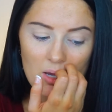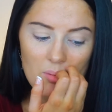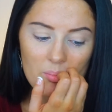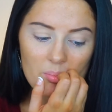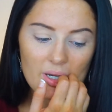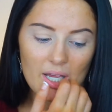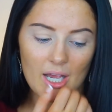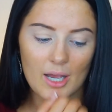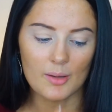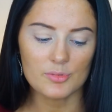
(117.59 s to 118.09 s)

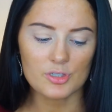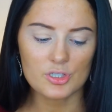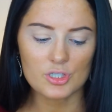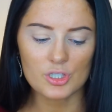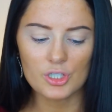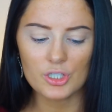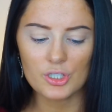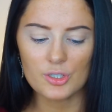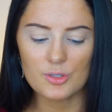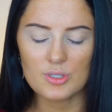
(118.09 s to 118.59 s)
But I'm just
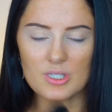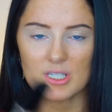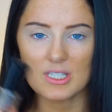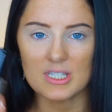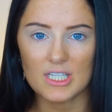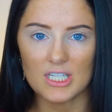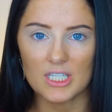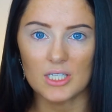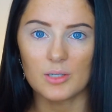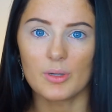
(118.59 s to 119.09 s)
going to use this
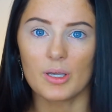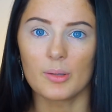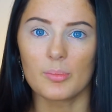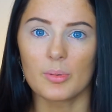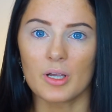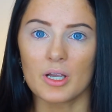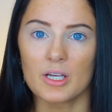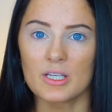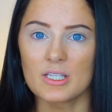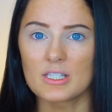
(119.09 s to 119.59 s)
anyway
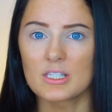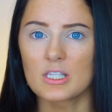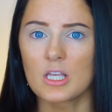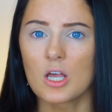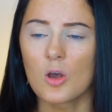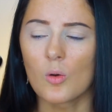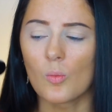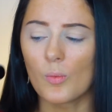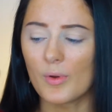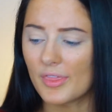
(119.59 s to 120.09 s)
because
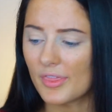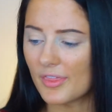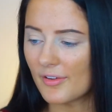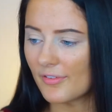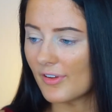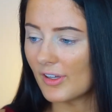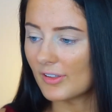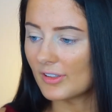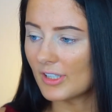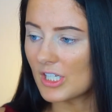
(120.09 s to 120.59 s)
with the
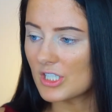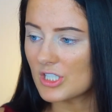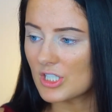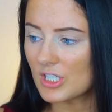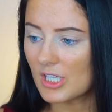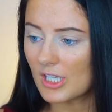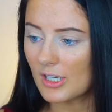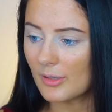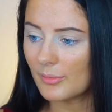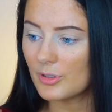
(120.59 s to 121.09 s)
foundation
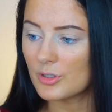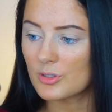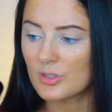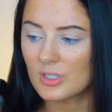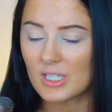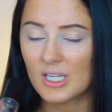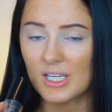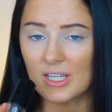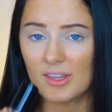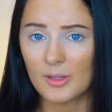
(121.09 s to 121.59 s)
that I'm
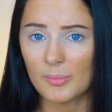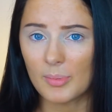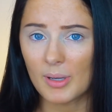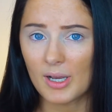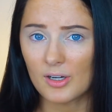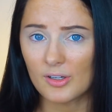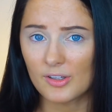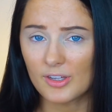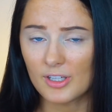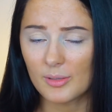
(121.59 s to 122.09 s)
using and the
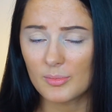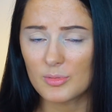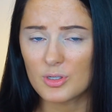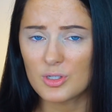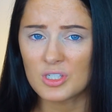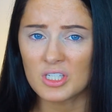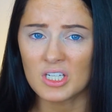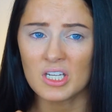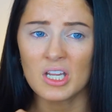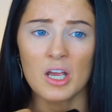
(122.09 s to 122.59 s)
powder that I'm
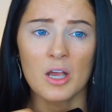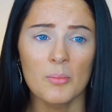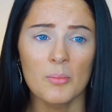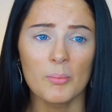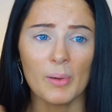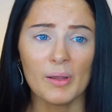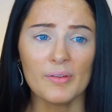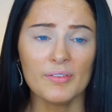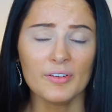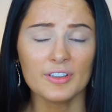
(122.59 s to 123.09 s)
using,
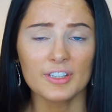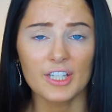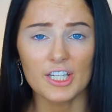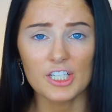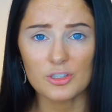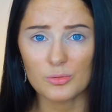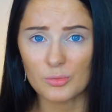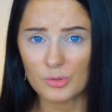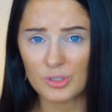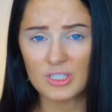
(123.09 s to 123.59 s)
my
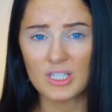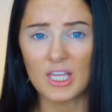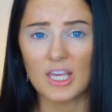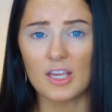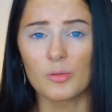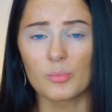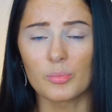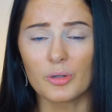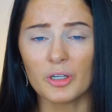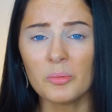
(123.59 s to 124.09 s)
foundation will stay
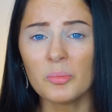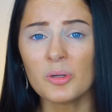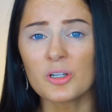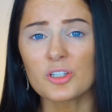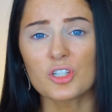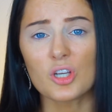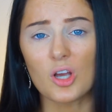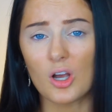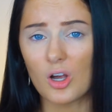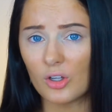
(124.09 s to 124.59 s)
on pretty
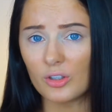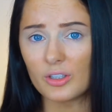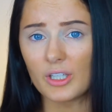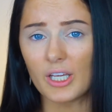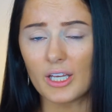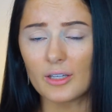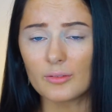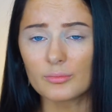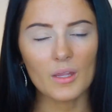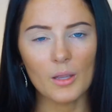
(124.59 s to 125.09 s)
much all
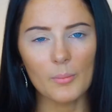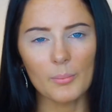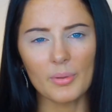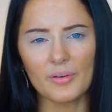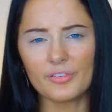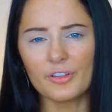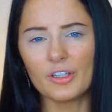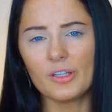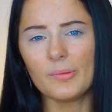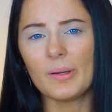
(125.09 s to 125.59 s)
day. But
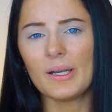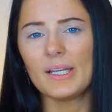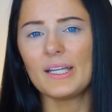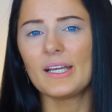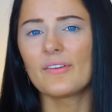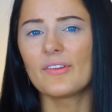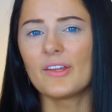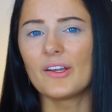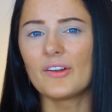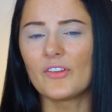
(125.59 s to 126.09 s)
for anybody
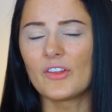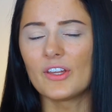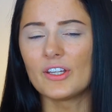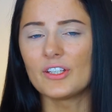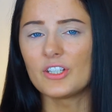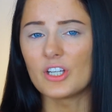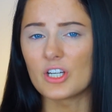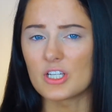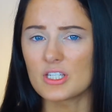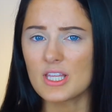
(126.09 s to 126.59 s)
out there that
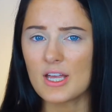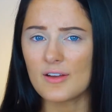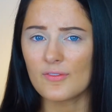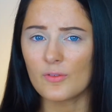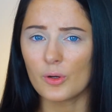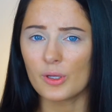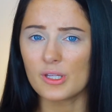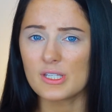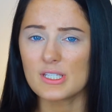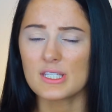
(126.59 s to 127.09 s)
does have
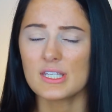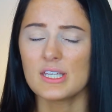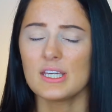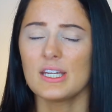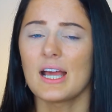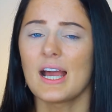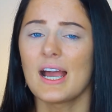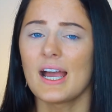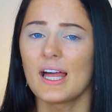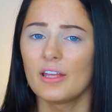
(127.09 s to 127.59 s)
oily skin,
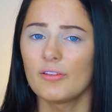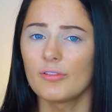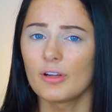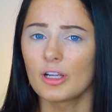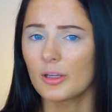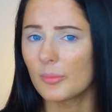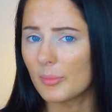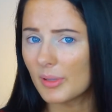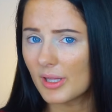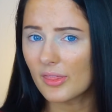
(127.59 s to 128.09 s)
I highly
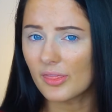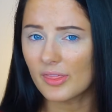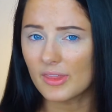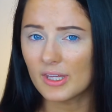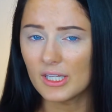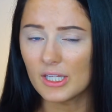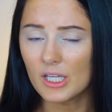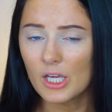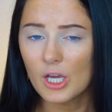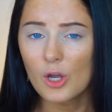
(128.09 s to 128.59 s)
recommend
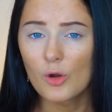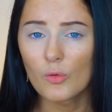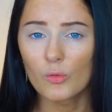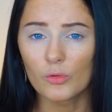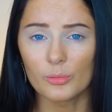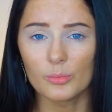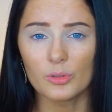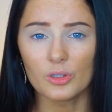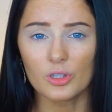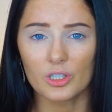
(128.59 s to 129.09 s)
the
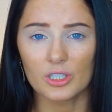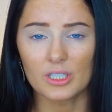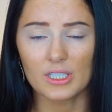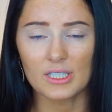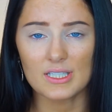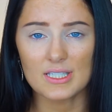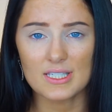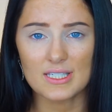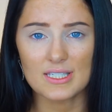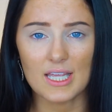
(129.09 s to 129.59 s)
Rimmel
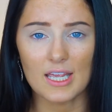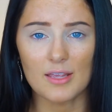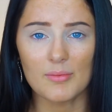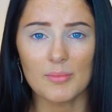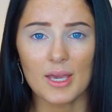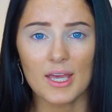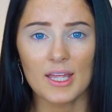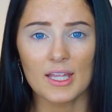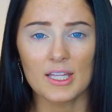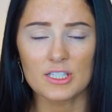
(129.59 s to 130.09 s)
London Stay
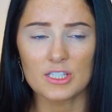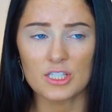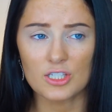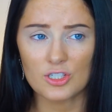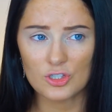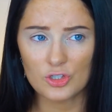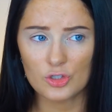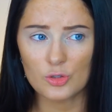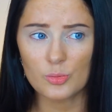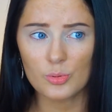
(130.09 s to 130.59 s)
Matte. It's a
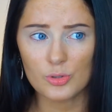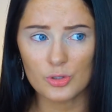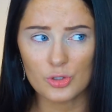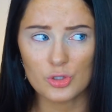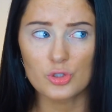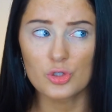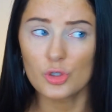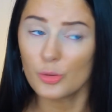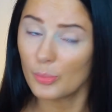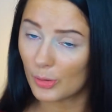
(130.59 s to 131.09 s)

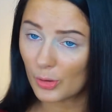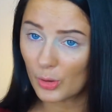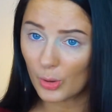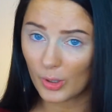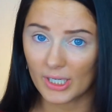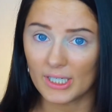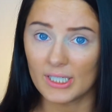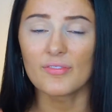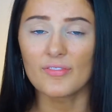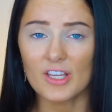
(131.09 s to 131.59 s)
super
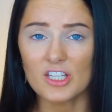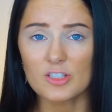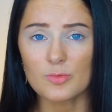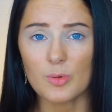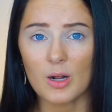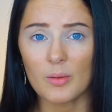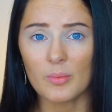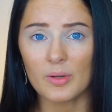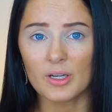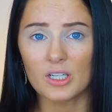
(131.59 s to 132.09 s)
great face
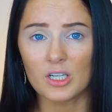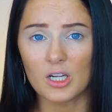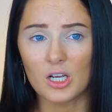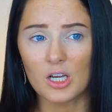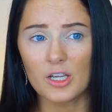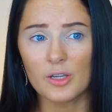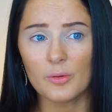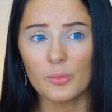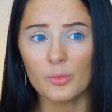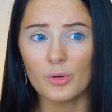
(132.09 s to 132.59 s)
primer,
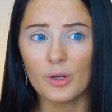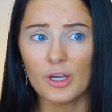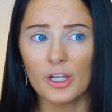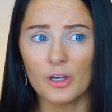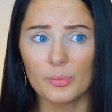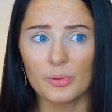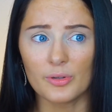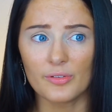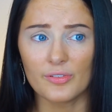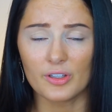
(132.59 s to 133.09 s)
and it will
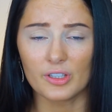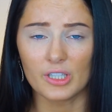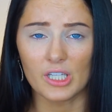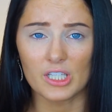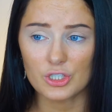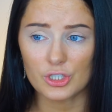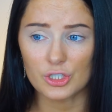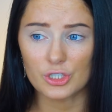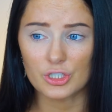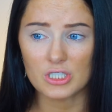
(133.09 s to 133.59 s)
help your
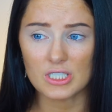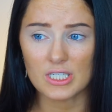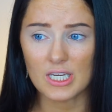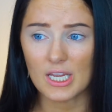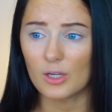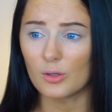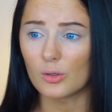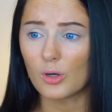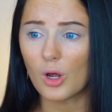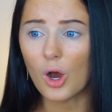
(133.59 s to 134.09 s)
foundation stay
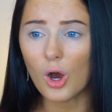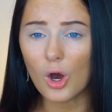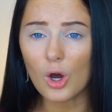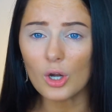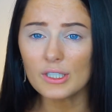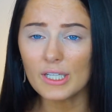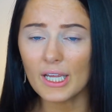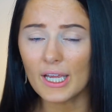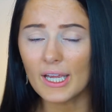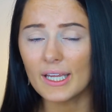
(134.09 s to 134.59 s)
on
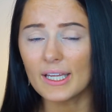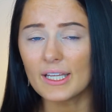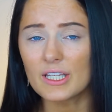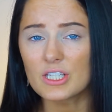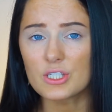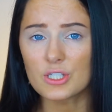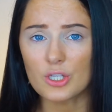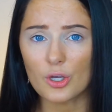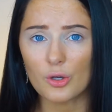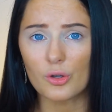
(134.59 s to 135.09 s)
all day. It's
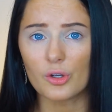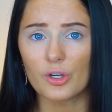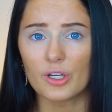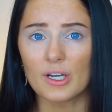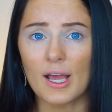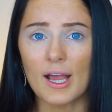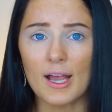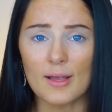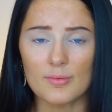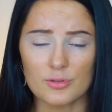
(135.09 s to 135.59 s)
so good.
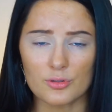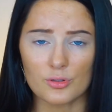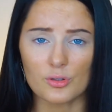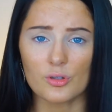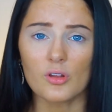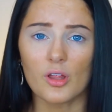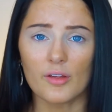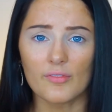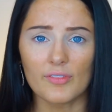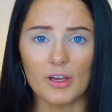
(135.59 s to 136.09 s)
I absolutely
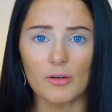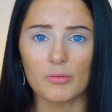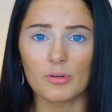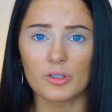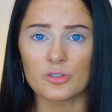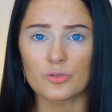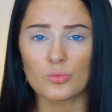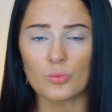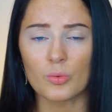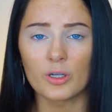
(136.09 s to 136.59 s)
love that one
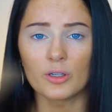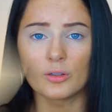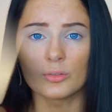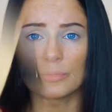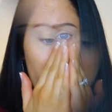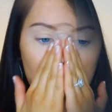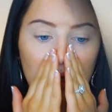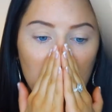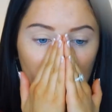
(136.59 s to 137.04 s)
as well.